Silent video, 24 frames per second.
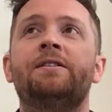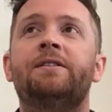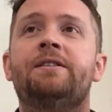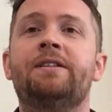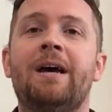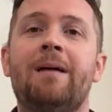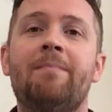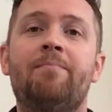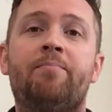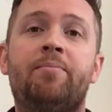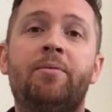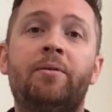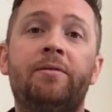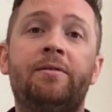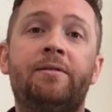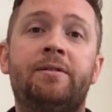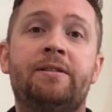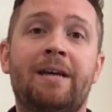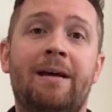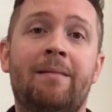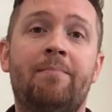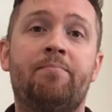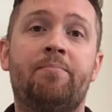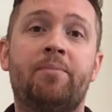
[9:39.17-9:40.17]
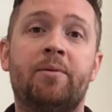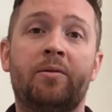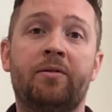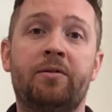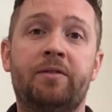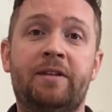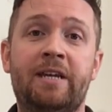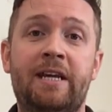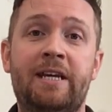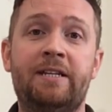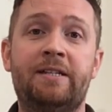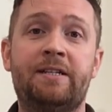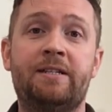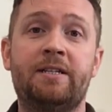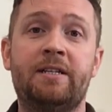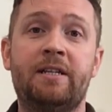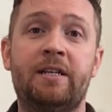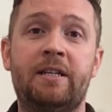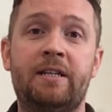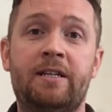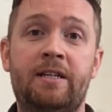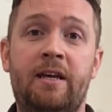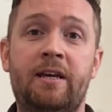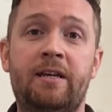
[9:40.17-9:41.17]
Double, double, this,
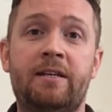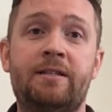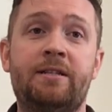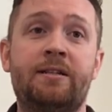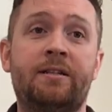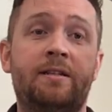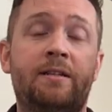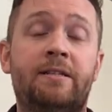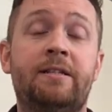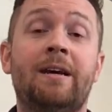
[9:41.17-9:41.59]
this,